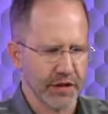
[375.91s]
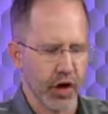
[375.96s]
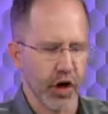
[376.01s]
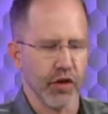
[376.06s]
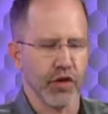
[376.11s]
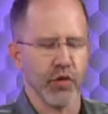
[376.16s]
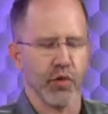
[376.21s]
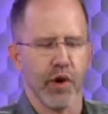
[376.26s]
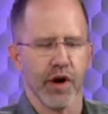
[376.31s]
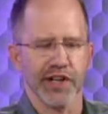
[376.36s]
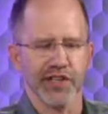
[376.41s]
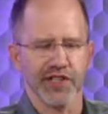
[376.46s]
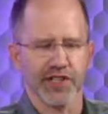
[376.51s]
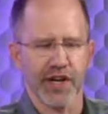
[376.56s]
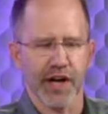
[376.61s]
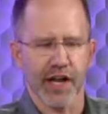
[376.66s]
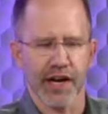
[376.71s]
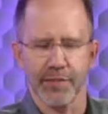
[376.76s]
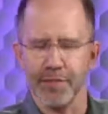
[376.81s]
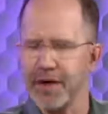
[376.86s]
Otherwise, you
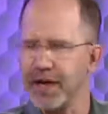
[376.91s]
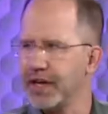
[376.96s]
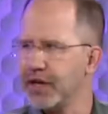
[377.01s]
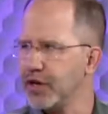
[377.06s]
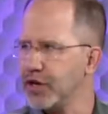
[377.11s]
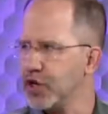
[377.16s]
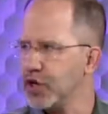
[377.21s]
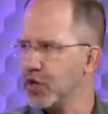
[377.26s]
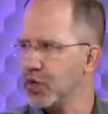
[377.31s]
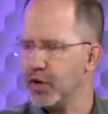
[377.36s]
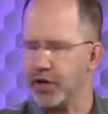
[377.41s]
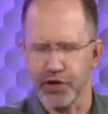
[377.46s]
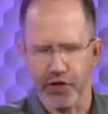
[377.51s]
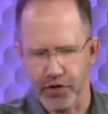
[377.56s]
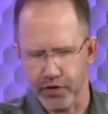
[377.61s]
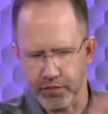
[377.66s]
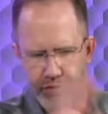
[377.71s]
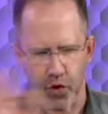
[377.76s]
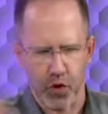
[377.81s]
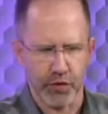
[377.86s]
got to make a new one.
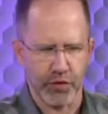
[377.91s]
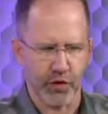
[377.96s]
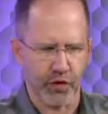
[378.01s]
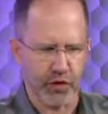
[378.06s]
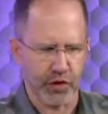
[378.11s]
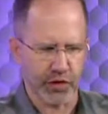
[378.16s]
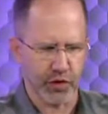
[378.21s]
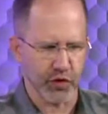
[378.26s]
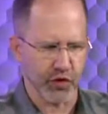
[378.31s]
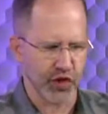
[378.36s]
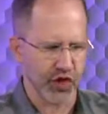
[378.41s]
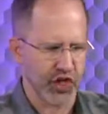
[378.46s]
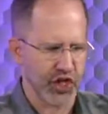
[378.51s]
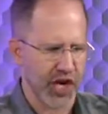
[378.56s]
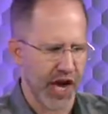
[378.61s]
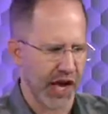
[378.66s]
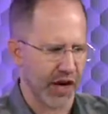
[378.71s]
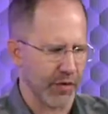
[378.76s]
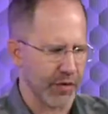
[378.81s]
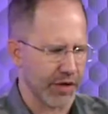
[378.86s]
You're, you're, you're
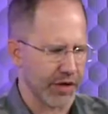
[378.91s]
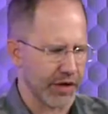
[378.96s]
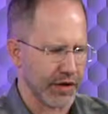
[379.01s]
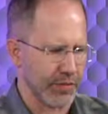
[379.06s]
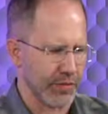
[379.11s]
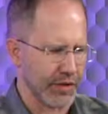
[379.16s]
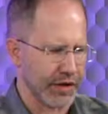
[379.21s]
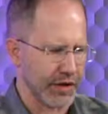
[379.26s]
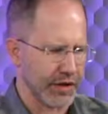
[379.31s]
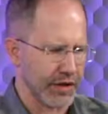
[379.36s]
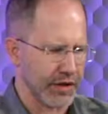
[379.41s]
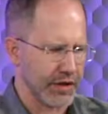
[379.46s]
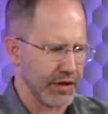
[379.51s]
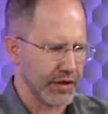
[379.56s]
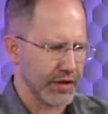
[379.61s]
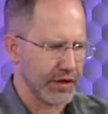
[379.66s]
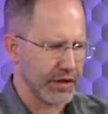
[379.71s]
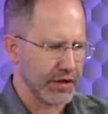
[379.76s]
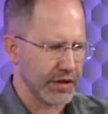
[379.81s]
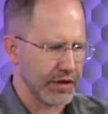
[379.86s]
shadowing it completely.
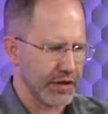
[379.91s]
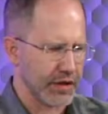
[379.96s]
Correct.